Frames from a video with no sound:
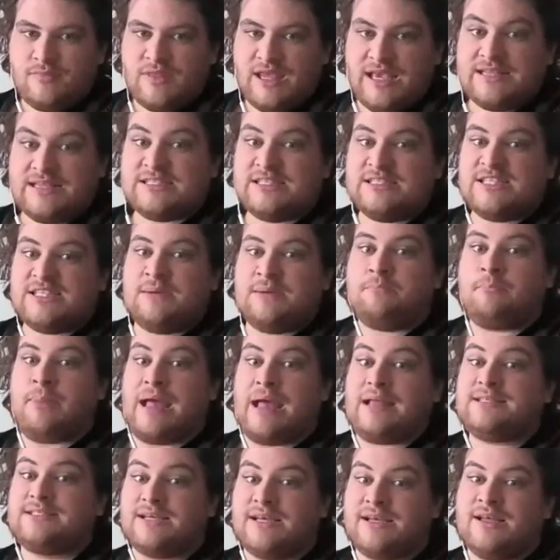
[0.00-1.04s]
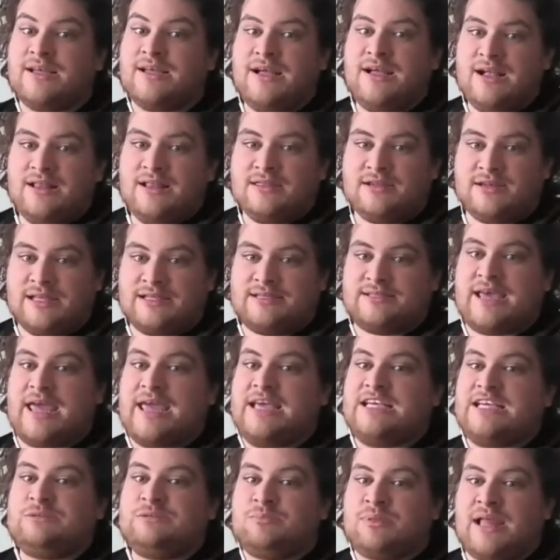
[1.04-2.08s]
Isn't it better that it
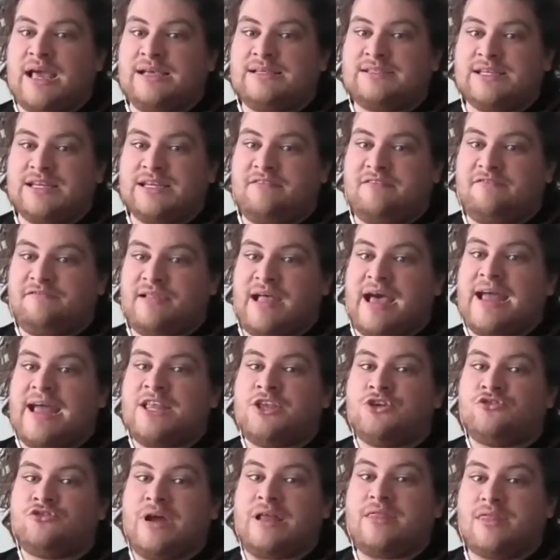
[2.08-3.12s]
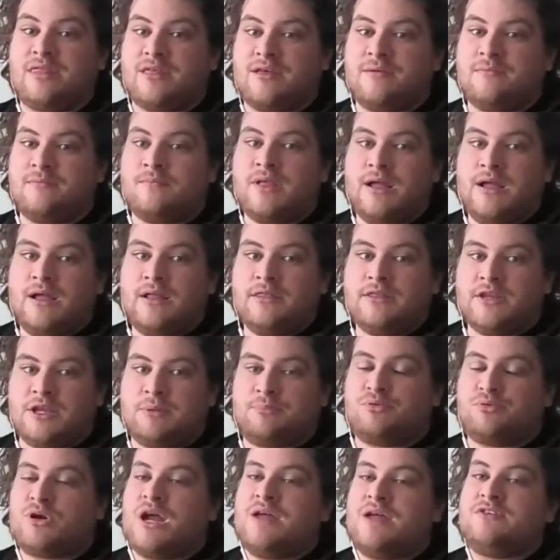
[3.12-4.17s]
takes place in a flat in Grantham than a
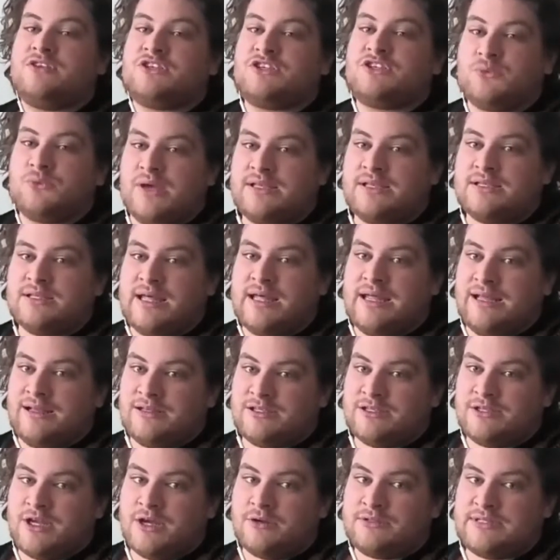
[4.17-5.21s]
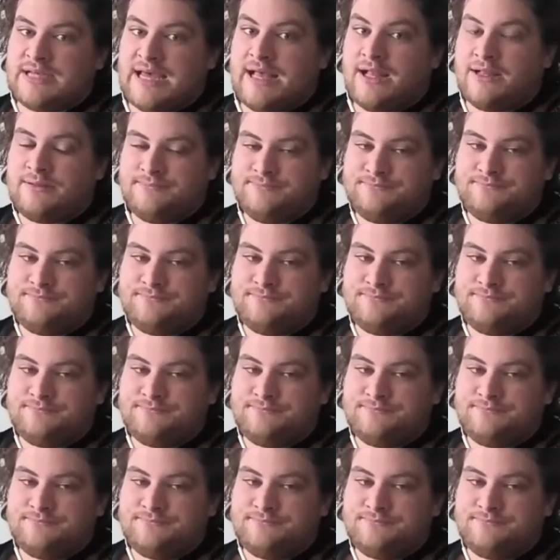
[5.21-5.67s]
private suite at the Hilton Hotel?